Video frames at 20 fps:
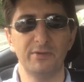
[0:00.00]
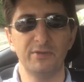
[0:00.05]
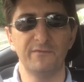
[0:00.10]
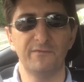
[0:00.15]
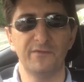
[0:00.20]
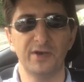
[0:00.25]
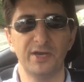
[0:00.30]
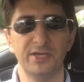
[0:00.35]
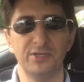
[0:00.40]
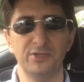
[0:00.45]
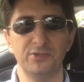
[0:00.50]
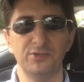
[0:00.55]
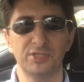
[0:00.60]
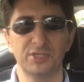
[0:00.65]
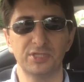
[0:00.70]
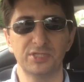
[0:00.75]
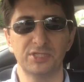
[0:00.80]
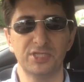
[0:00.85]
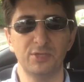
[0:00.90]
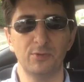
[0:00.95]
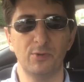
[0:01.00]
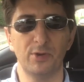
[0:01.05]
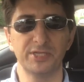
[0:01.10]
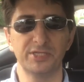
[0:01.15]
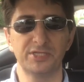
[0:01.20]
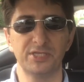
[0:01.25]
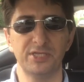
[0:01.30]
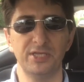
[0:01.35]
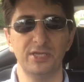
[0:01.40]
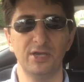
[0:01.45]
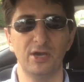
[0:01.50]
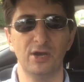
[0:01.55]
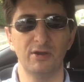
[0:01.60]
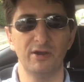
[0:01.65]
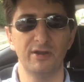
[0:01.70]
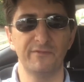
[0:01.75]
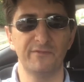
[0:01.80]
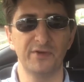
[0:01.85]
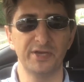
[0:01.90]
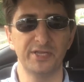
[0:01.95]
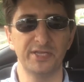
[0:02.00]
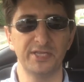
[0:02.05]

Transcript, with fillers: you find using the C Y C R F I